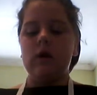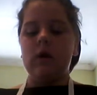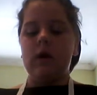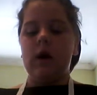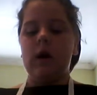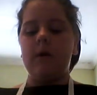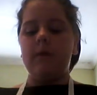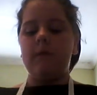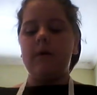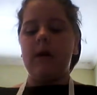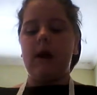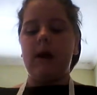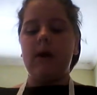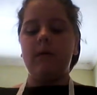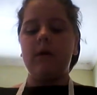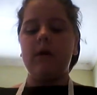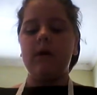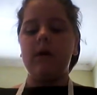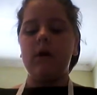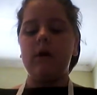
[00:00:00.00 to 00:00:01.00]
I
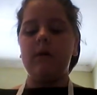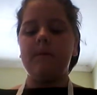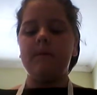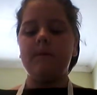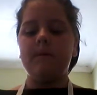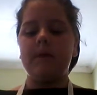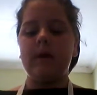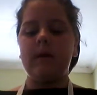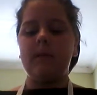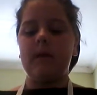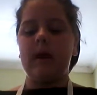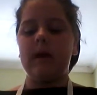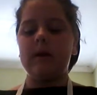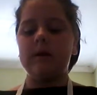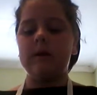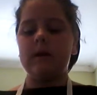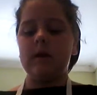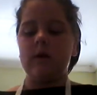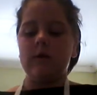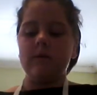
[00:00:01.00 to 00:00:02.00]
will hopefully make
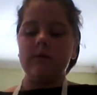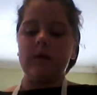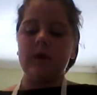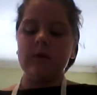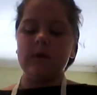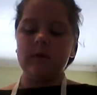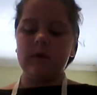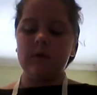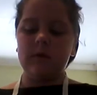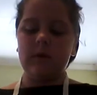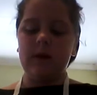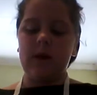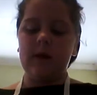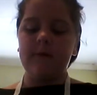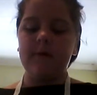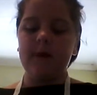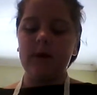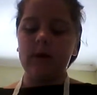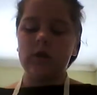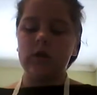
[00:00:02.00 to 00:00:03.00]
some. I just don't have
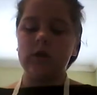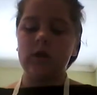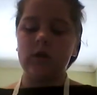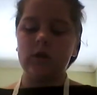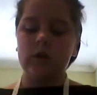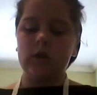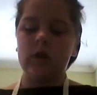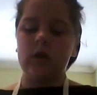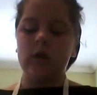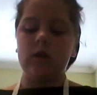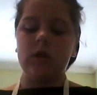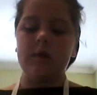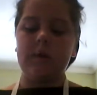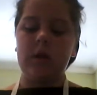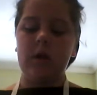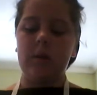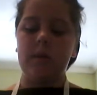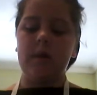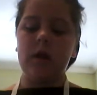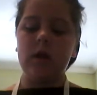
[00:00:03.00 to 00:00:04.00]
any chocolate at the
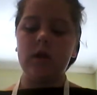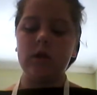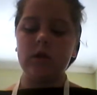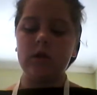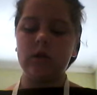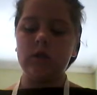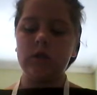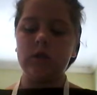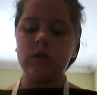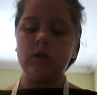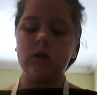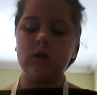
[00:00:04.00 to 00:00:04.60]
moment.